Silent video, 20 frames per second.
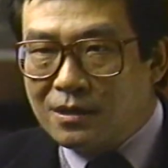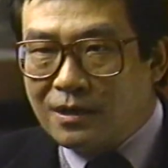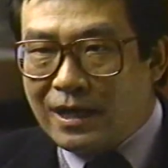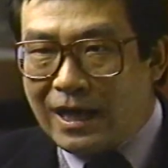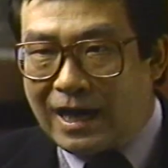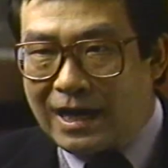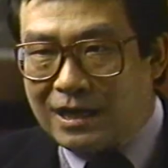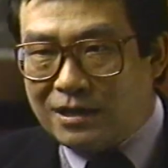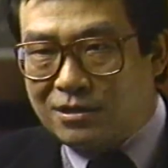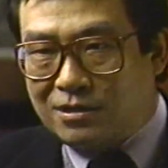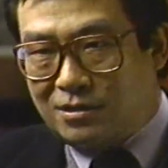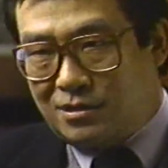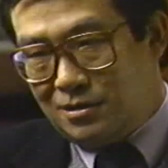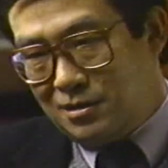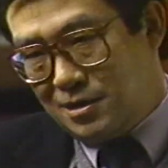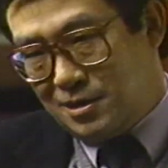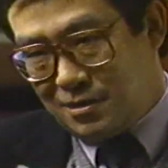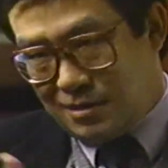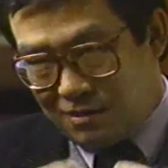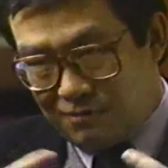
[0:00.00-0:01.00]
as
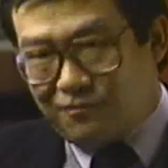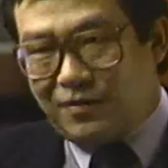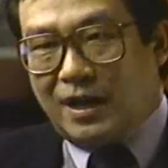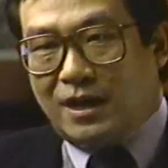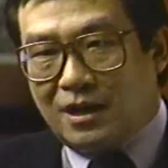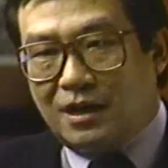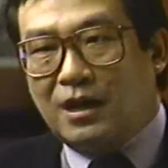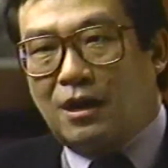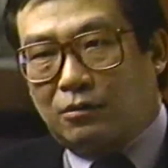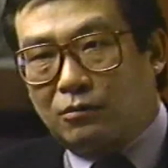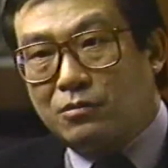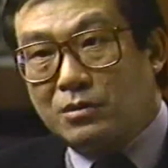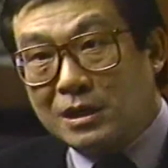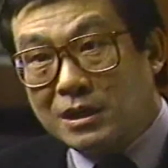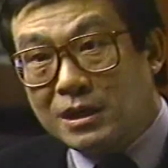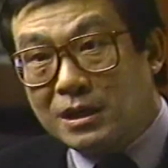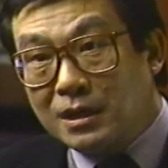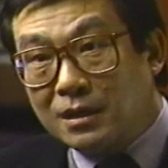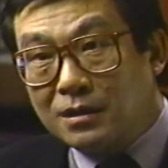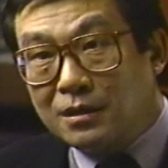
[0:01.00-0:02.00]
a defining
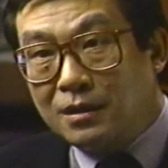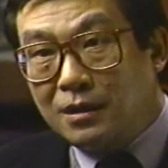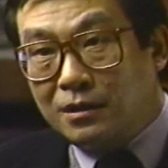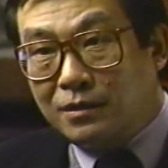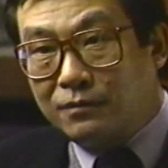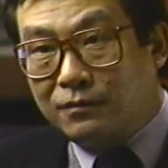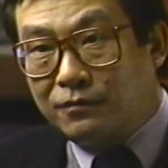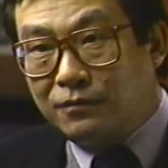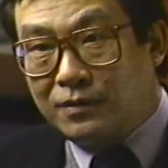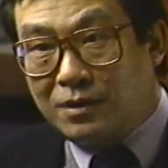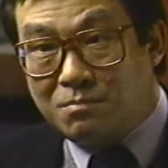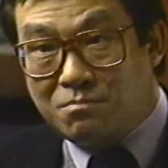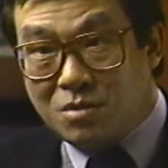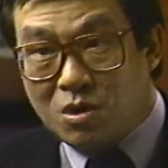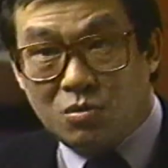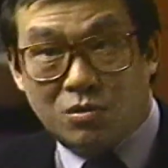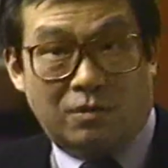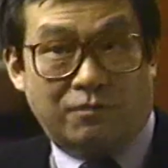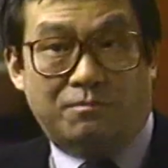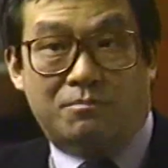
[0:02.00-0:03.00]
characteristic of the
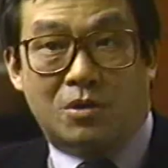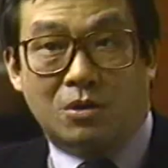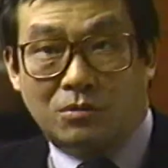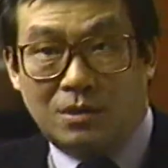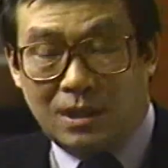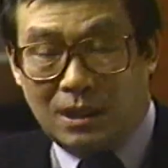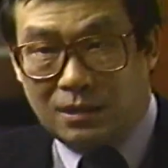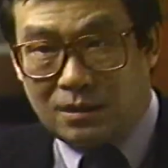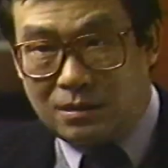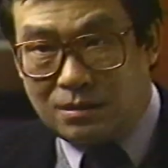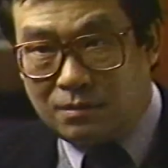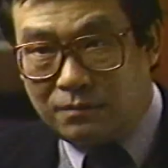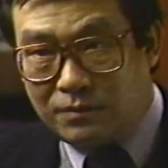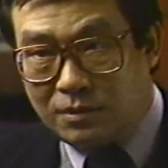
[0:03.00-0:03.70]
mode of protest of